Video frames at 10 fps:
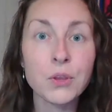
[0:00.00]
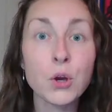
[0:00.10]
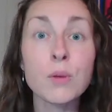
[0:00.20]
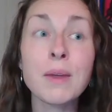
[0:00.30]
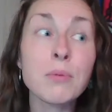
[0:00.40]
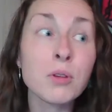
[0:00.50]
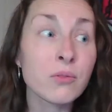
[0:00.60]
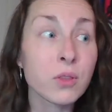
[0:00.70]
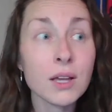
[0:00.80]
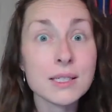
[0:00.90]
Or maybe
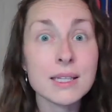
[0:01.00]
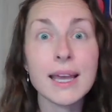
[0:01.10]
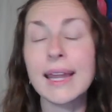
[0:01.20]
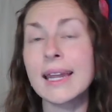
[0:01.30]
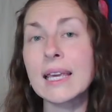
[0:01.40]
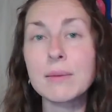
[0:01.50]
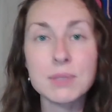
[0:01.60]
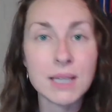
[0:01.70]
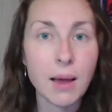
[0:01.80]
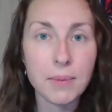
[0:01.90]
you've lost it and it
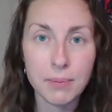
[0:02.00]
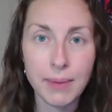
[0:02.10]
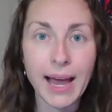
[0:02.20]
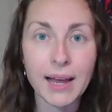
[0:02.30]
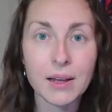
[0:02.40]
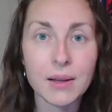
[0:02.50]
keeps coming back.